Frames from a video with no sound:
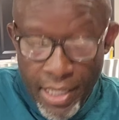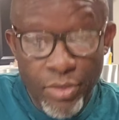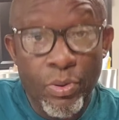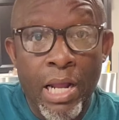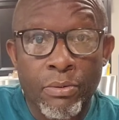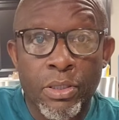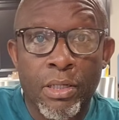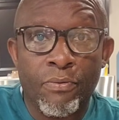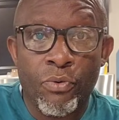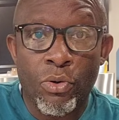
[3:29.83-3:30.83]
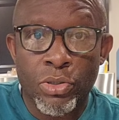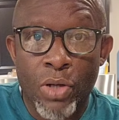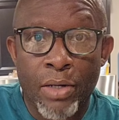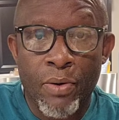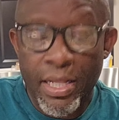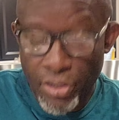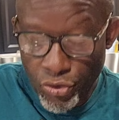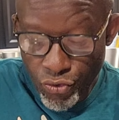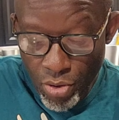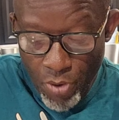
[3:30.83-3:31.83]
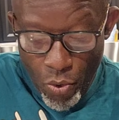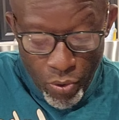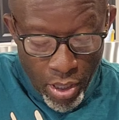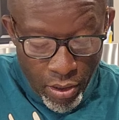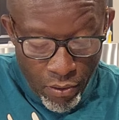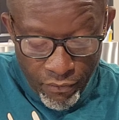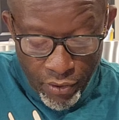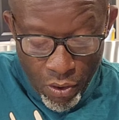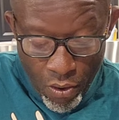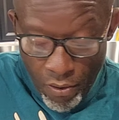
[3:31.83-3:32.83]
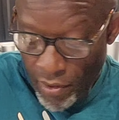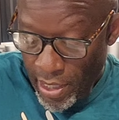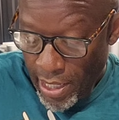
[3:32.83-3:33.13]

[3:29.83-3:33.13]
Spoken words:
is what I was looking for, so I don't have to trim a whole lot of it all.